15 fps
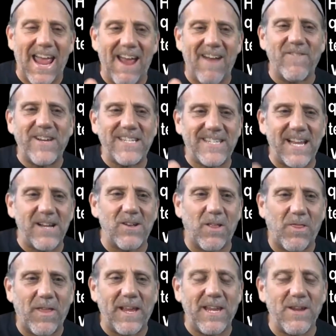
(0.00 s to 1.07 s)
Every single
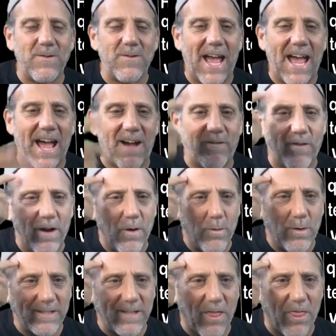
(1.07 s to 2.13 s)
thing you have
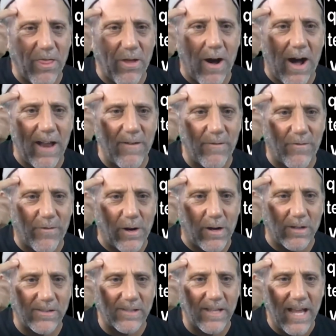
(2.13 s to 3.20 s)
was a thought
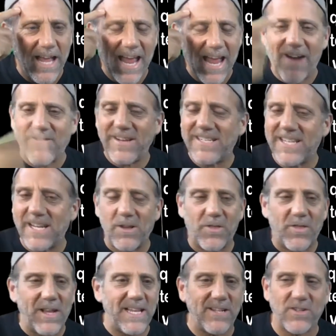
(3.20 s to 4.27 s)
first. Every single
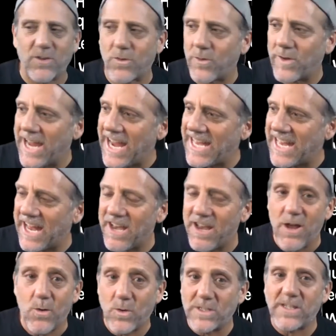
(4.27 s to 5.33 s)
thing that's created
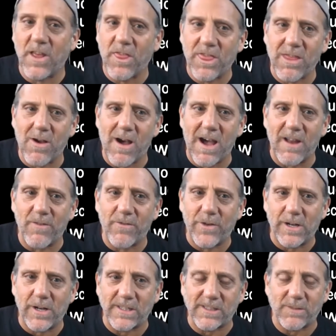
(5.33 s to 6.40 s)
was a thought
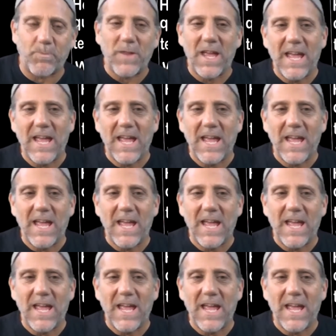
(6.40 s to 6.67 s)
first.